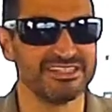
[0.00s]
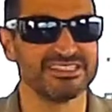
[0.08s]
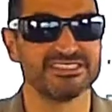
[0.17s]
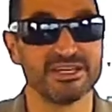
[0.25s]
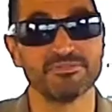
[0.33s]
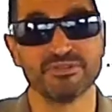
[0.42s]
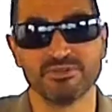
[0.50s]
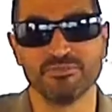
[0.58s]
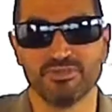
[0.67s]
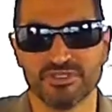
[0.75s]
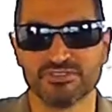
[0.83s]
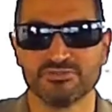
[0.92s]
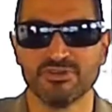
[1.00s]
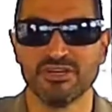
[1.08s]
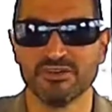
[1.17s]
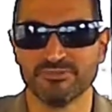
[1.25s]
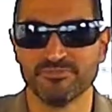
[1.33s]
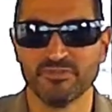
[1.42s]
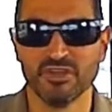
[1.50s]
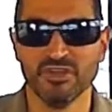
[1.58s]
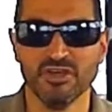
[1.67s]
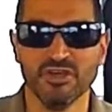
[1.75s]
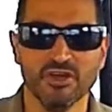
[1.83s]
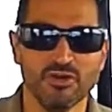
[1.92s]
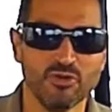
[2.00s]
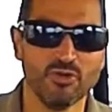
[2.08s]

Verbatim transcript: and accept it as well. Right.